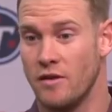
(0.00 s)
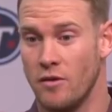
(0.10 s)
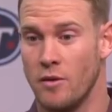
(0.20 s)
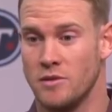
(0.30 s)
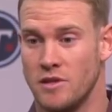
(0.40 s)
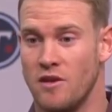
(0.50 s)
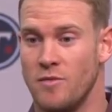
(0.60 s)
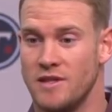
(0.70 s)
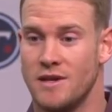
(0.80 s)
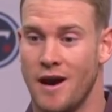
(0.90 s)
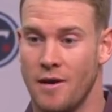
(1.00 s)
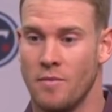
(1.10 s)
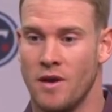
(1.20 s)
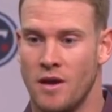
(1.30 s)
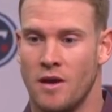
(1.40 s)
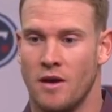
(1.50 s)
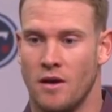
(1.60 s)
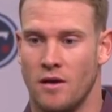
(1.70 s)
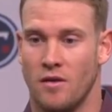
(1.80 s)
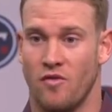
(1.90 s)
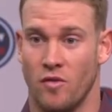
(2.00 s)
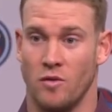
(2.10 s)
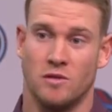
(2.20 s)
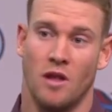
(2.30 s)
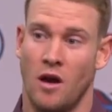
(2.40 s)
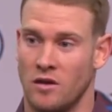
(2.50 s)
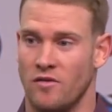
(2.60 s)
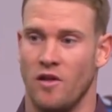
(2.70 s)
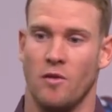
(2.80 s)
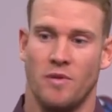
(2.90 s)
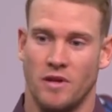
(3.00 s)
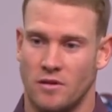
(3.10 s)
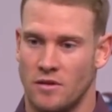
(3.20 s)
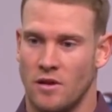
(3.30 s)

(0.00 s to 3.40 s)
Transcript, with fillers: They were able to give me time for those long developing